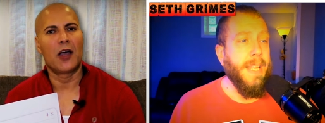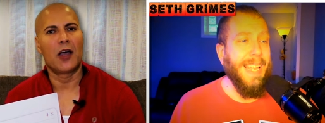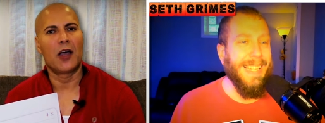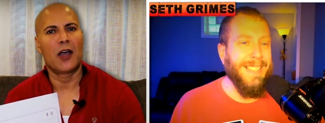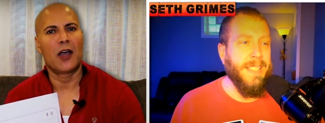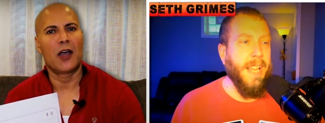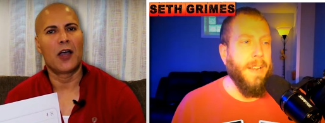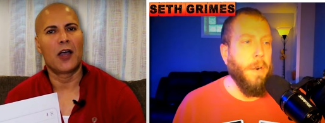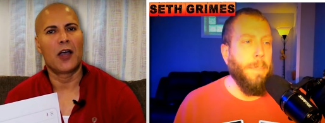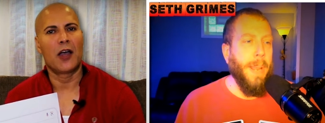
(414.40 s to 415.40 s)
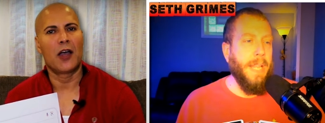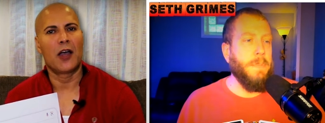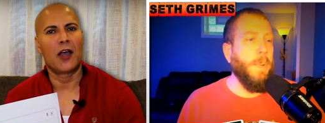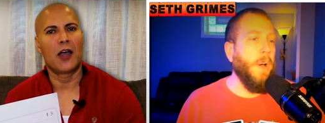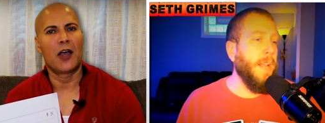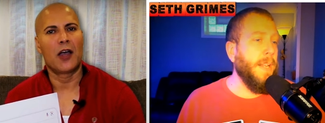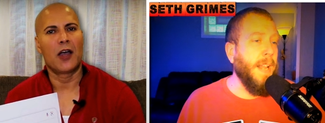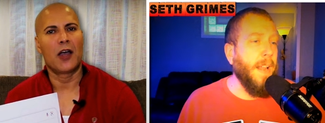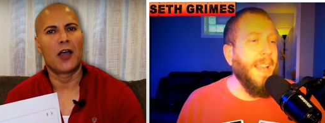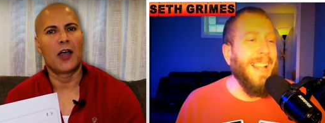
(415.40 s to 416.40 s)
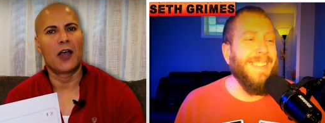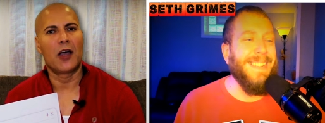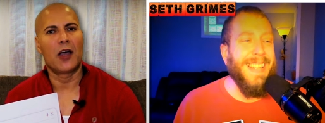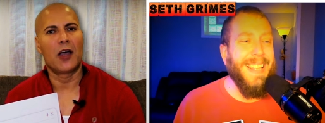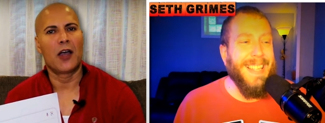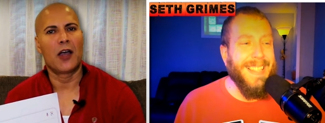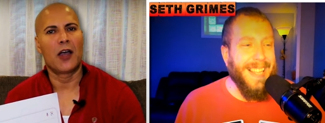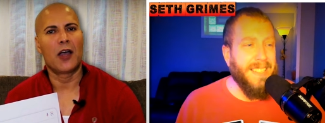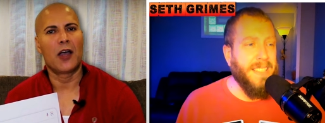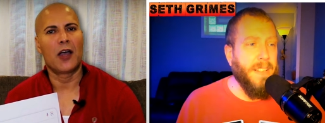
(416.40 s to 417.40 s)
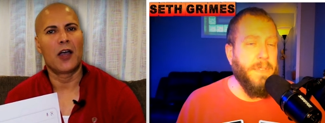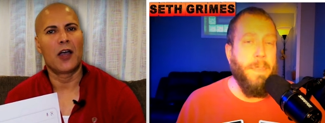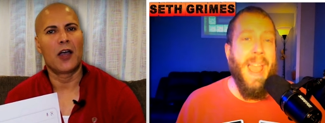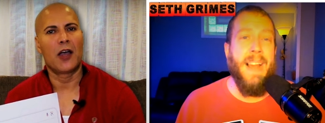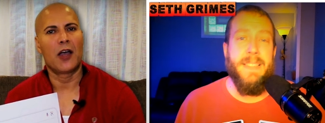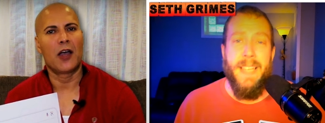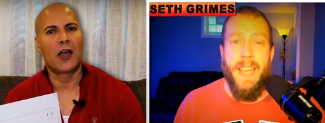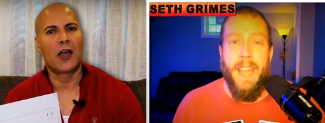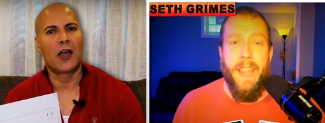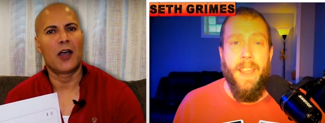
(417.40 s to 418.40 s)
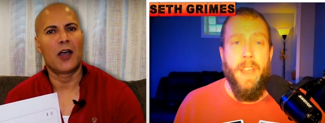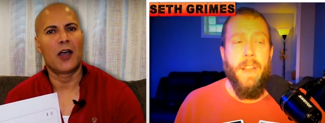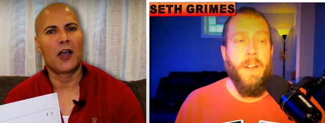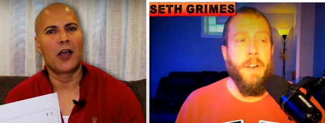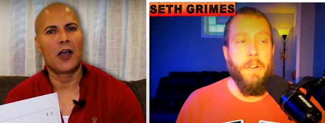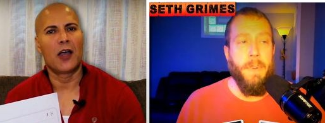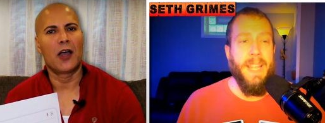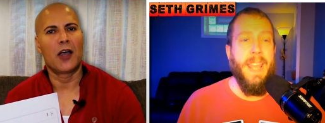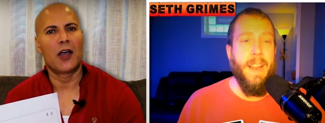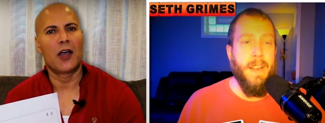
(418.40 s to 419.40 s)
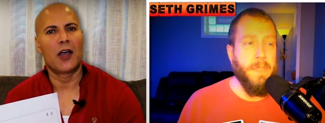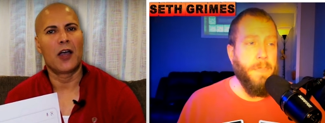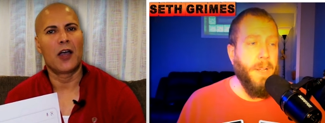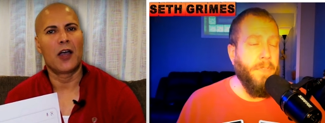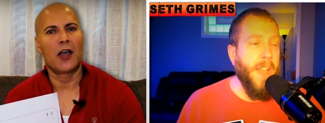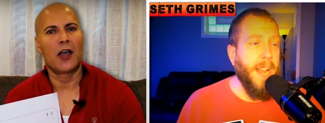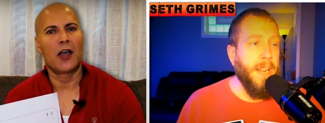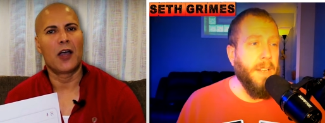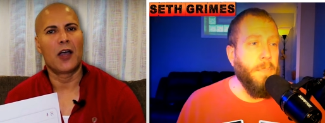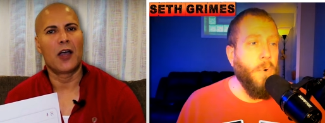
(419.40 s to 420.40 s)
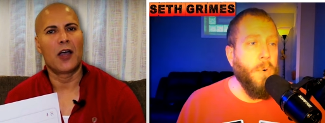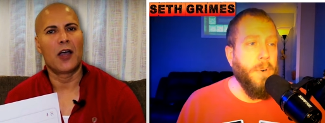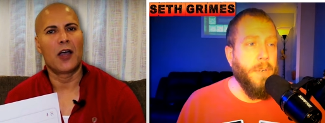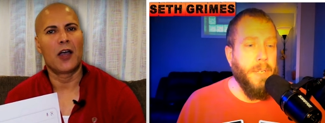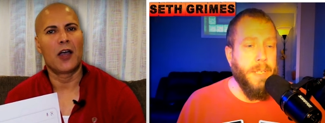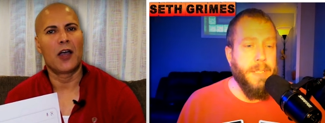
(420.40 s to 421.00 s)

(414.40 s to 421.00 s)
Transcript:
Speaker 1: insider baseball. And not to say that that stuff's passe or nobody cares about that anymore. Or